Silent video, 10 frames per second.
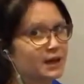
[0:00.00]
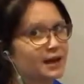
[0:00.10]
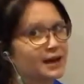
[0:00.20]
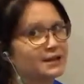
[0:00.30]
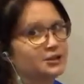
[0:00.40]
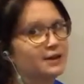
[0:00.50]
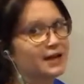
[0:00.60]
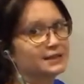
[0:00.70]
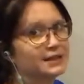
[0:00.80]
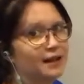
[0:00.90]
and as you
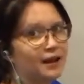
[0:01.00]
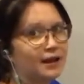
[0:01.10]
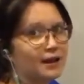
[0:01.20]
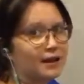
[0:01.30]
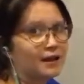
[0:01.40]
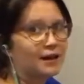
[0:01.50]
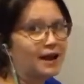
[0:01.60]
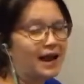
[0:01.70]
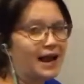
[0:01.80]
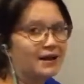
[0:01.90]
exhale,
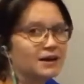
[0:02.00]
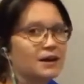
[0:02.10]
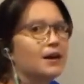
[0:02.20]
out.